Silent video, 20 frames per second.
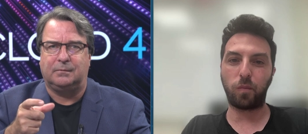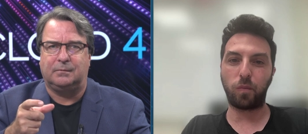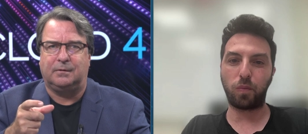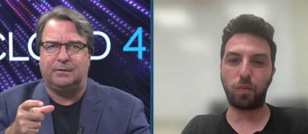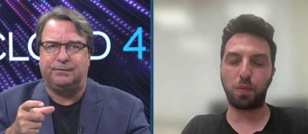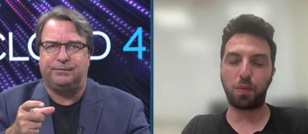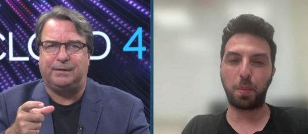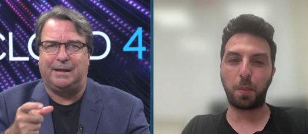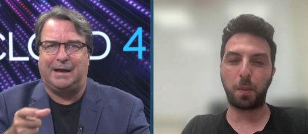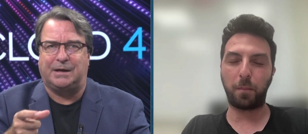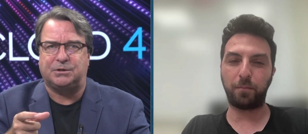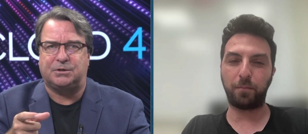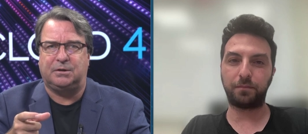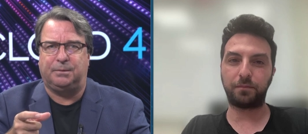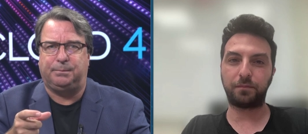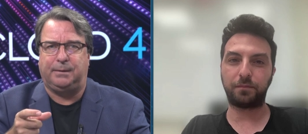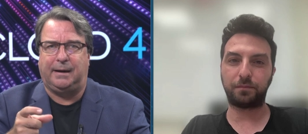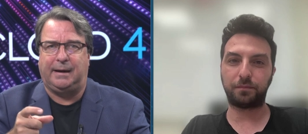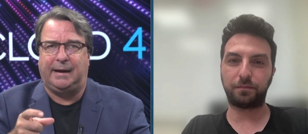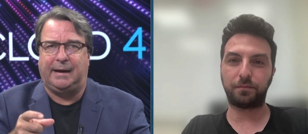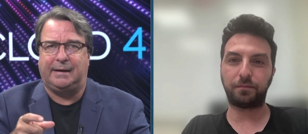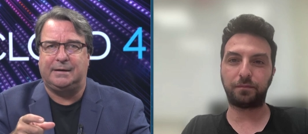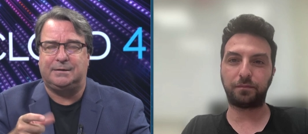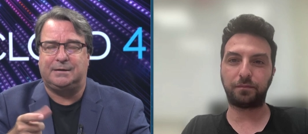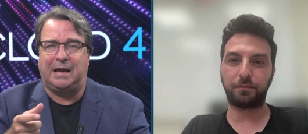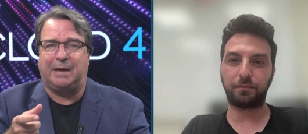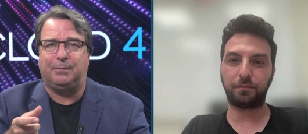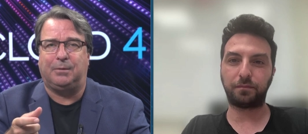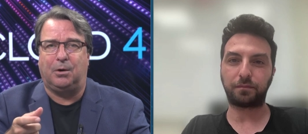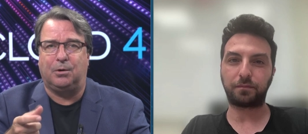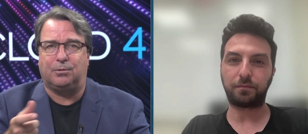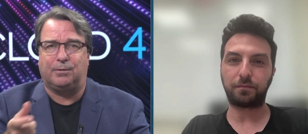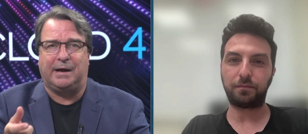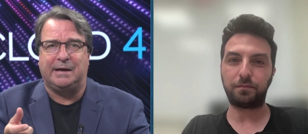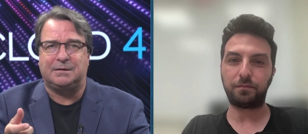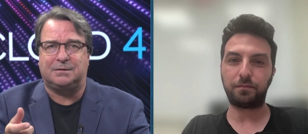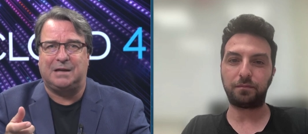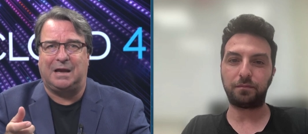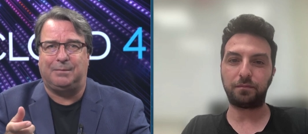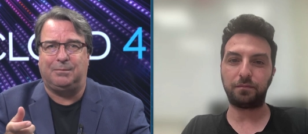Speaker 1: flash in the pan, demo, great
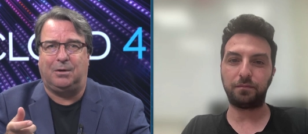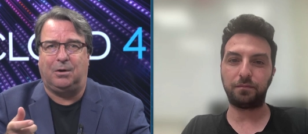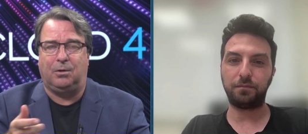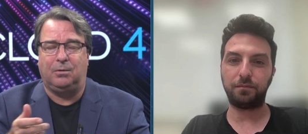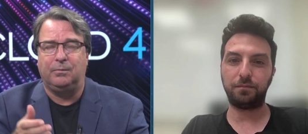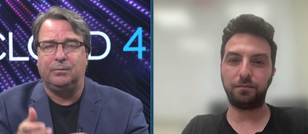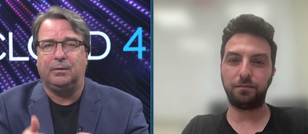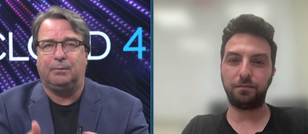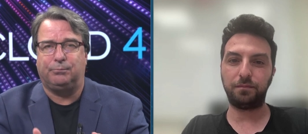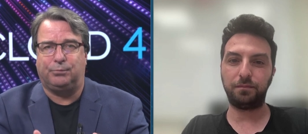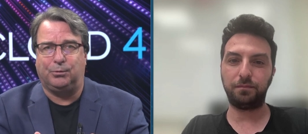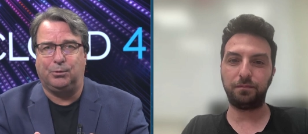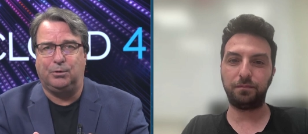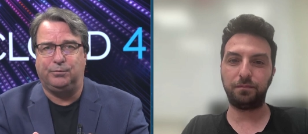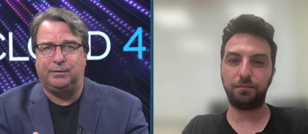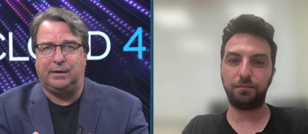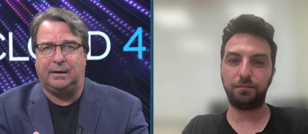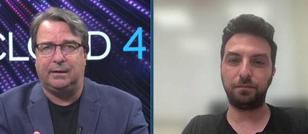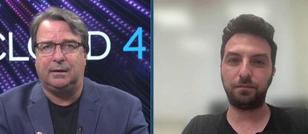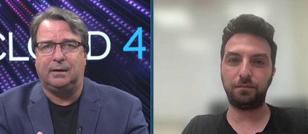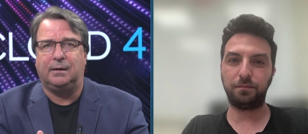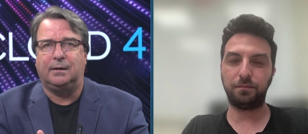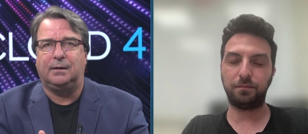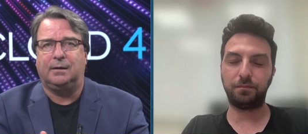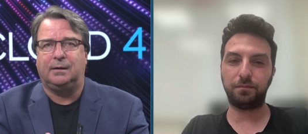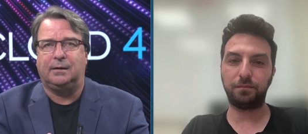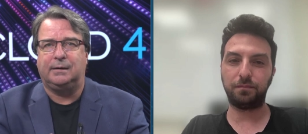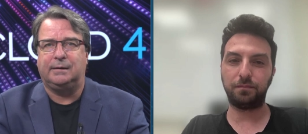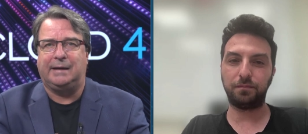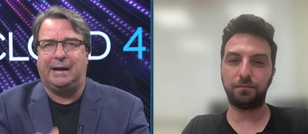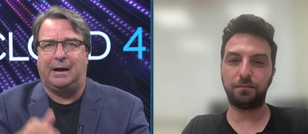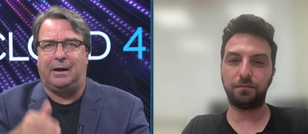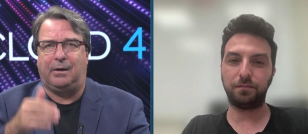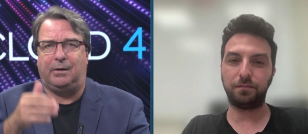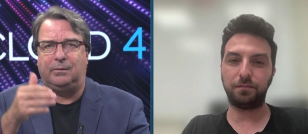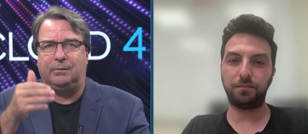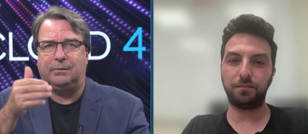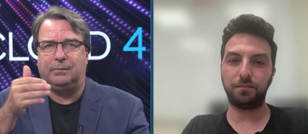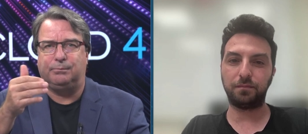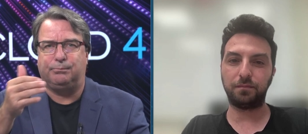demo, prove it, now
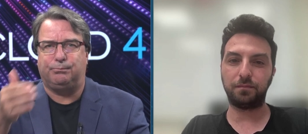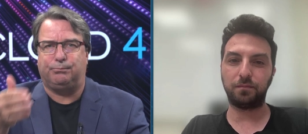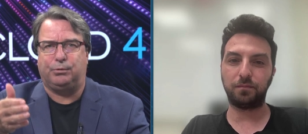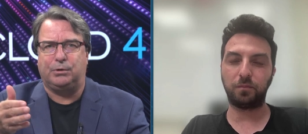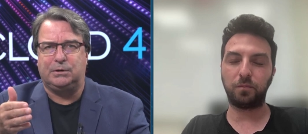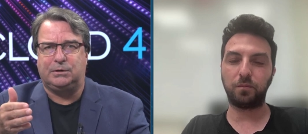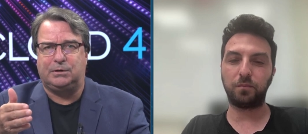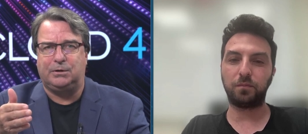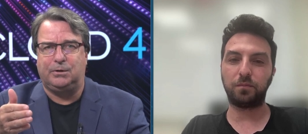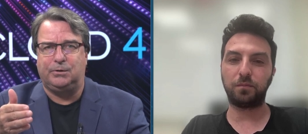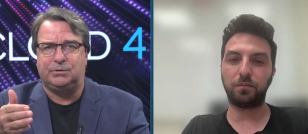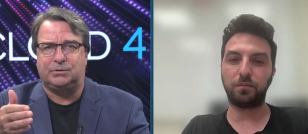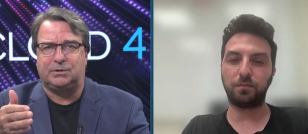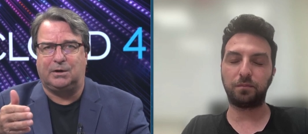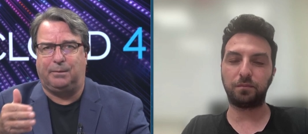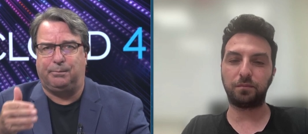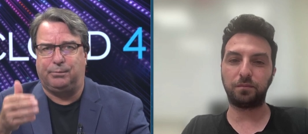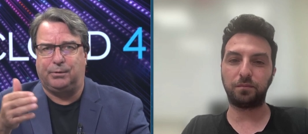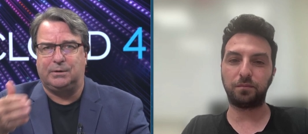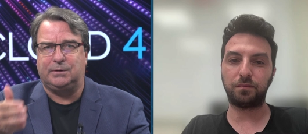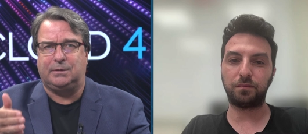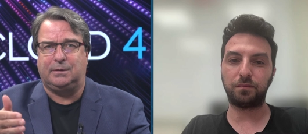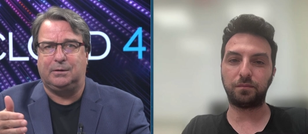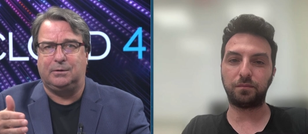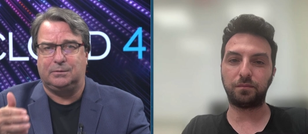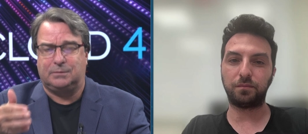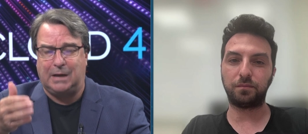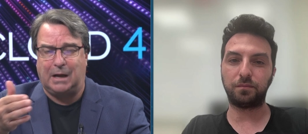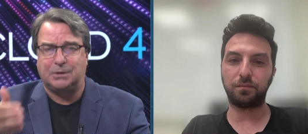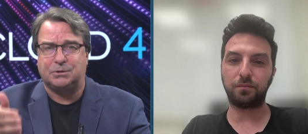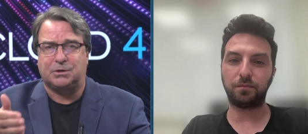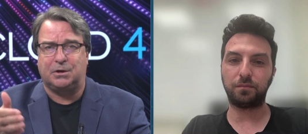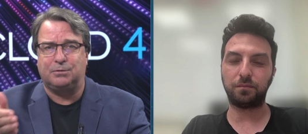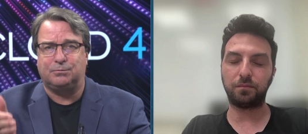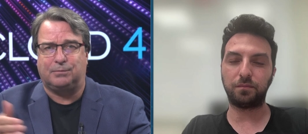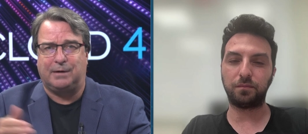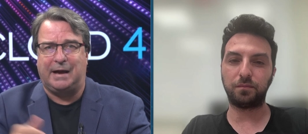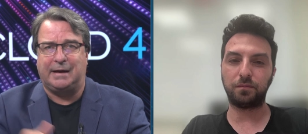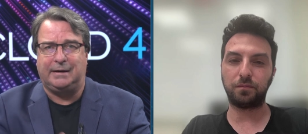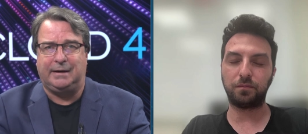produce a production
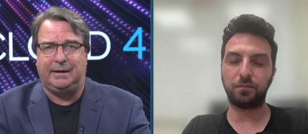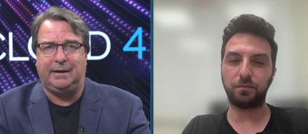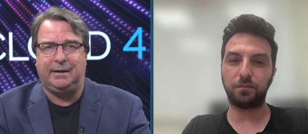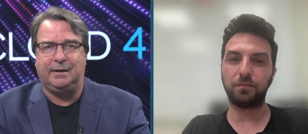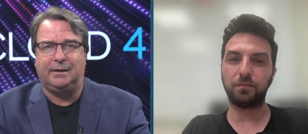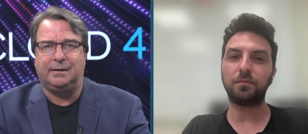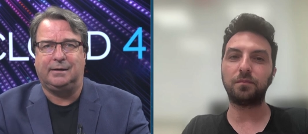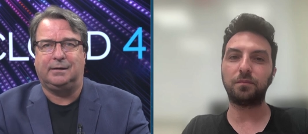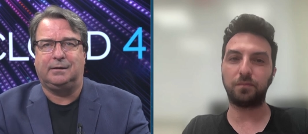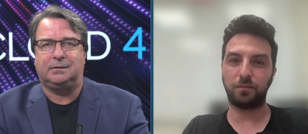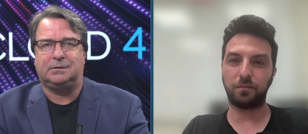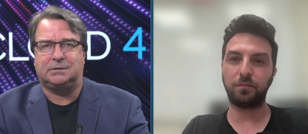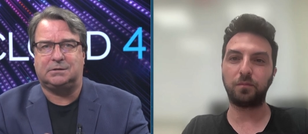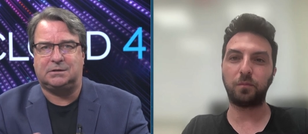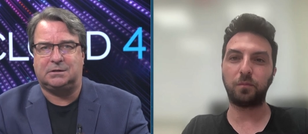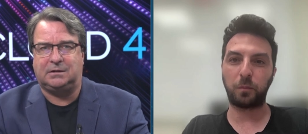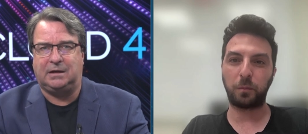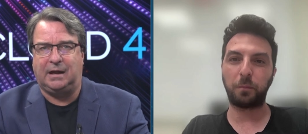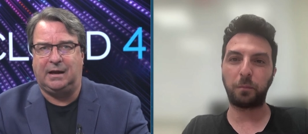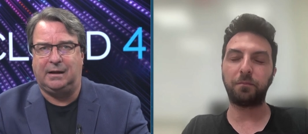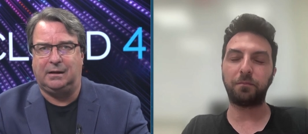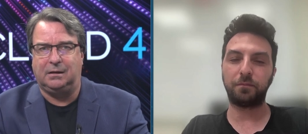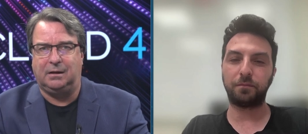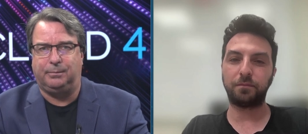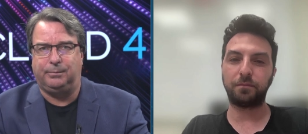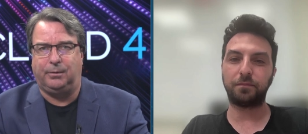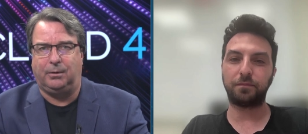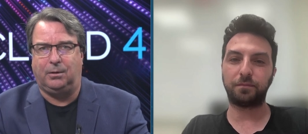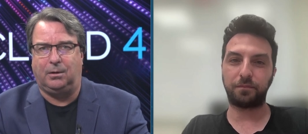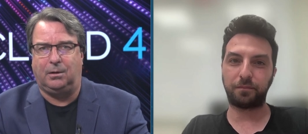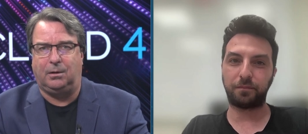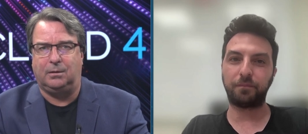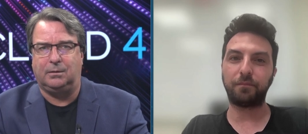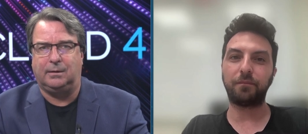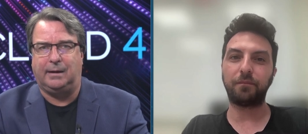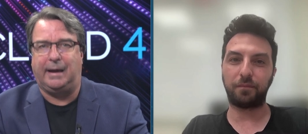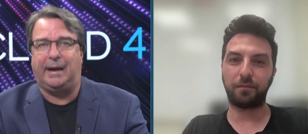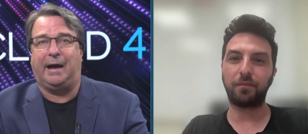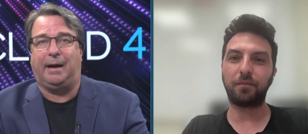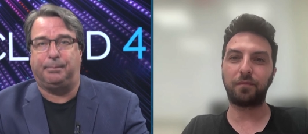ready, scalable
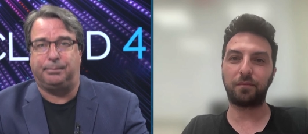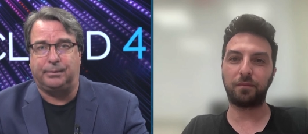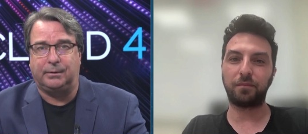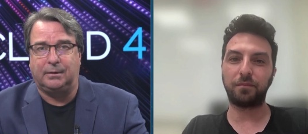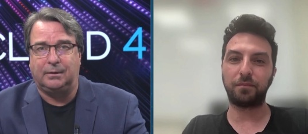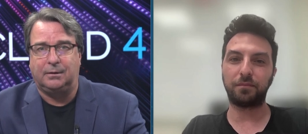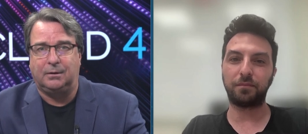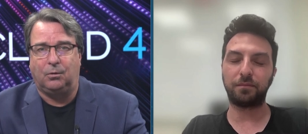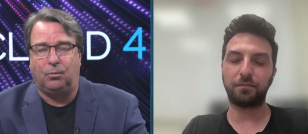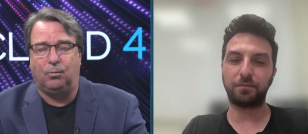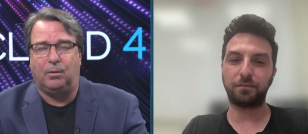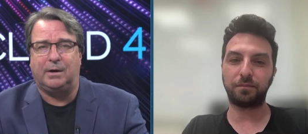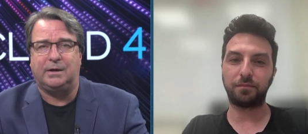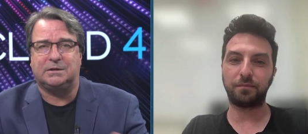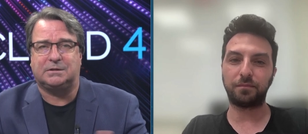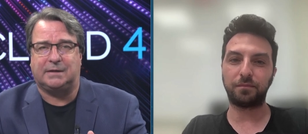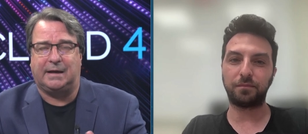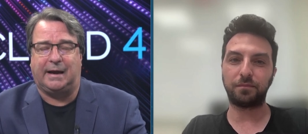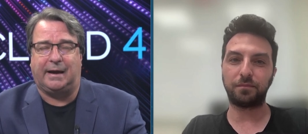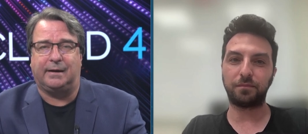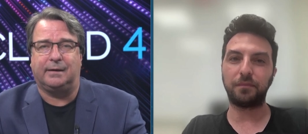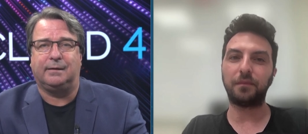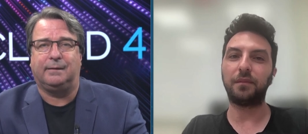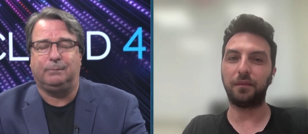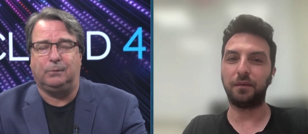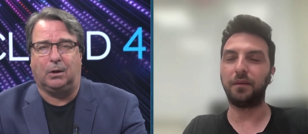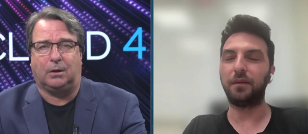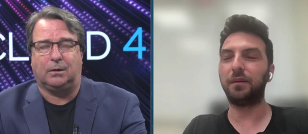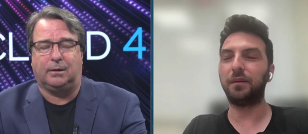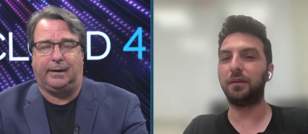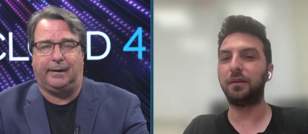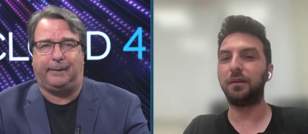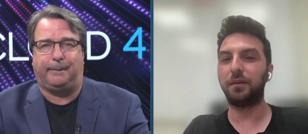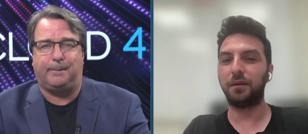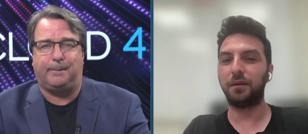app. What does that look like?